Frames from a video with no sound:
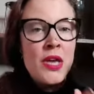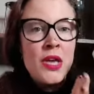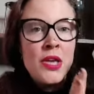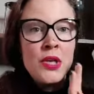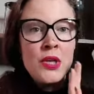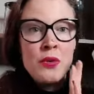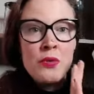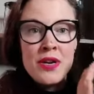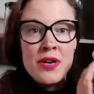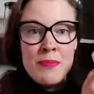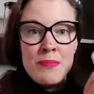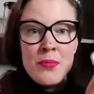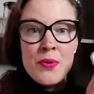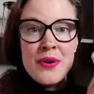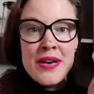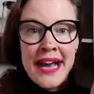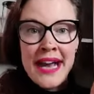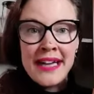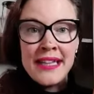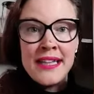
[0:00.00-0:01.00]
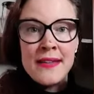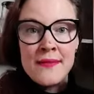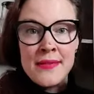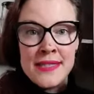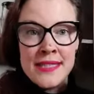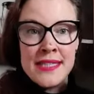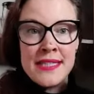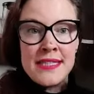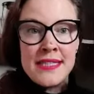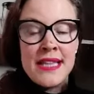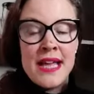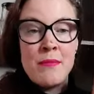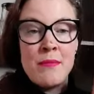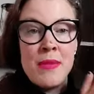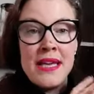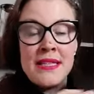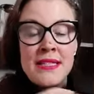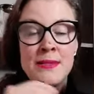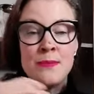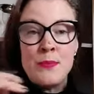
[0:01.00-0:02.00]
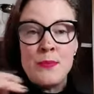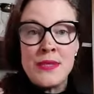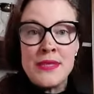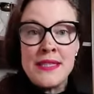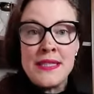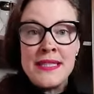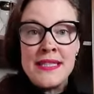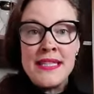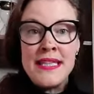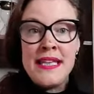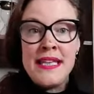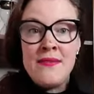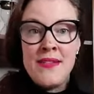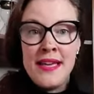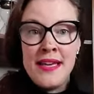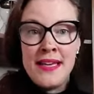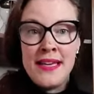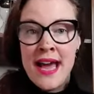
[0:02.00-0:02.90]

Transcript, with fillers: your reproductive system is perceiving